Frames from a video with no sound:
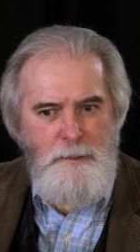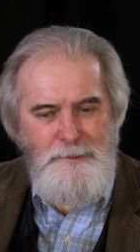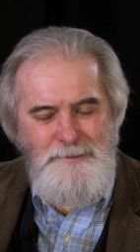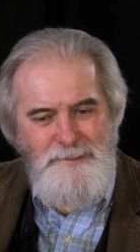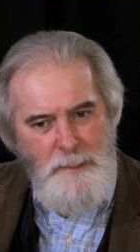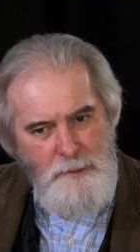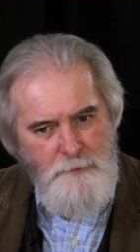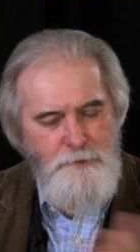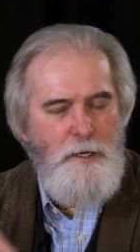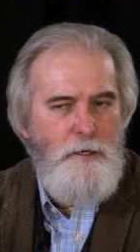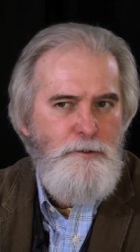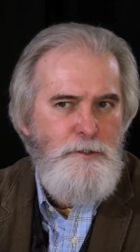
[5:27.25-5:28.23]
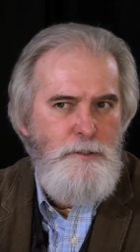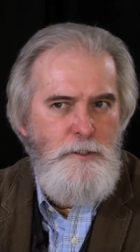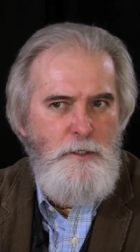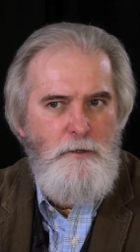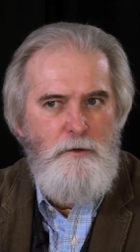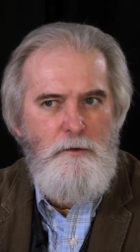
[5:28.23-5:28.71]
a
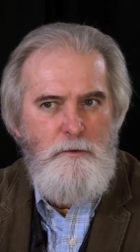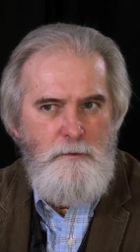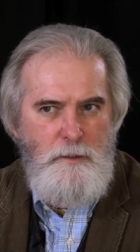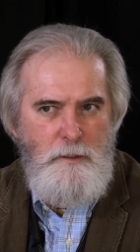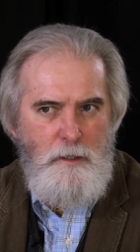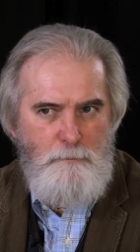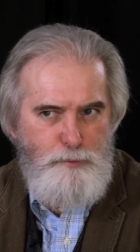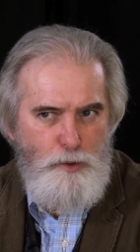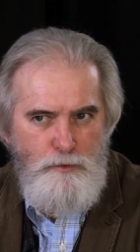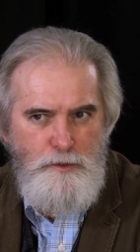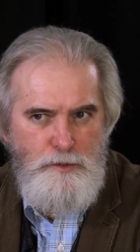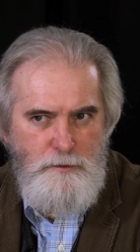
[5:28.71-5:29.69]
10,000-year approach